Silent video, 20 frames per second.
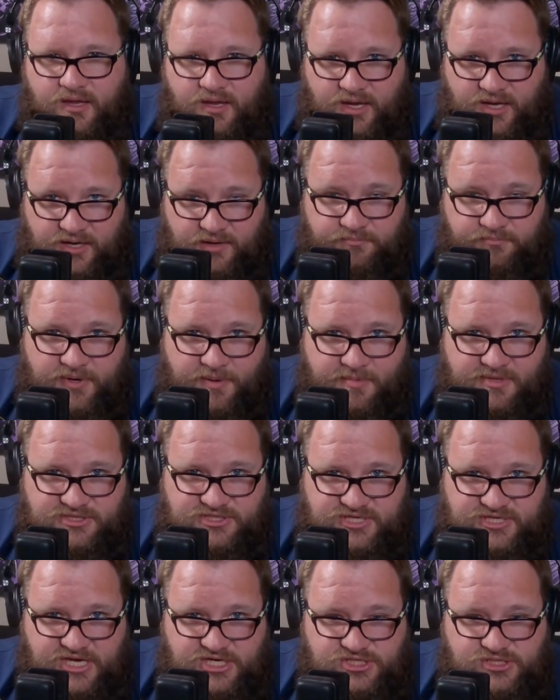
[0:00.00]
In
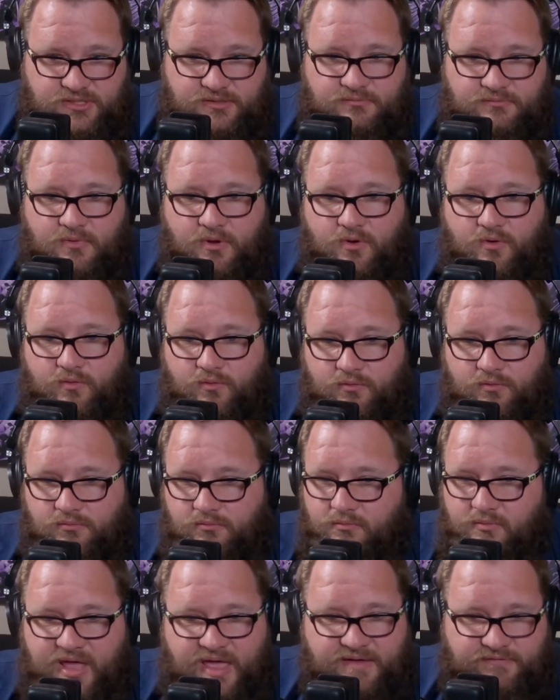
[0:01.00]
implementation,
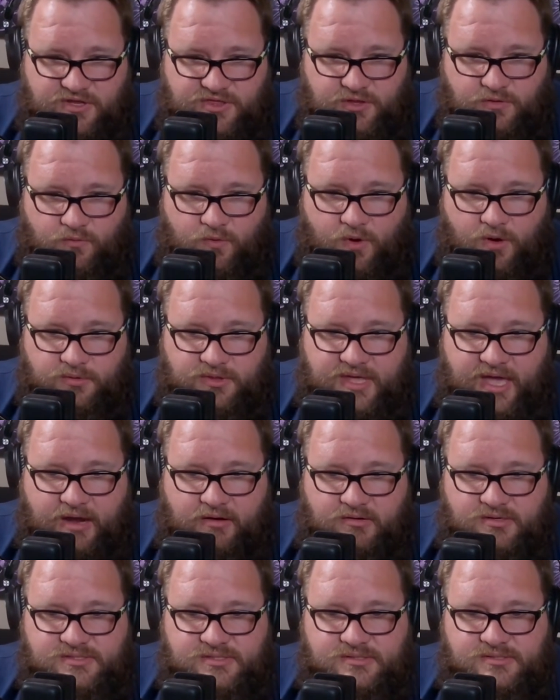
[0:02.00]
everything wrong with
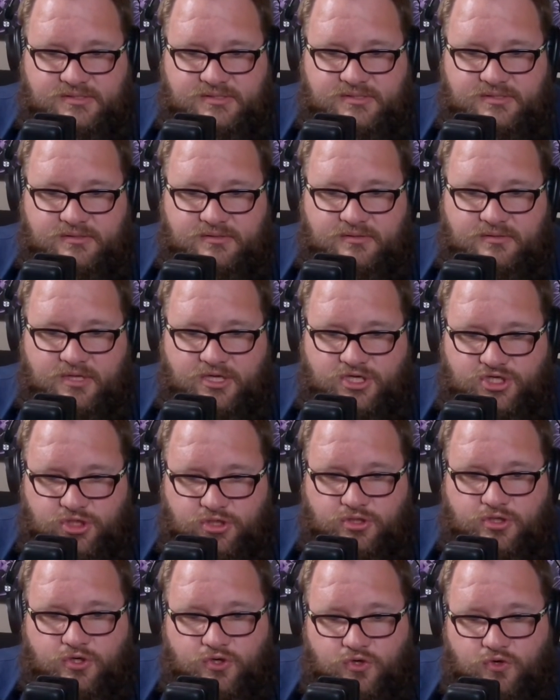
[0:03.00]
garrisons. They
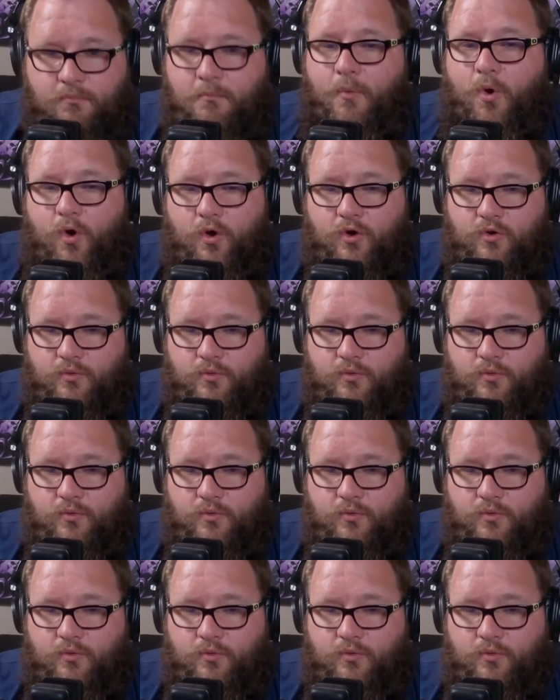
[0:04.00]
should do more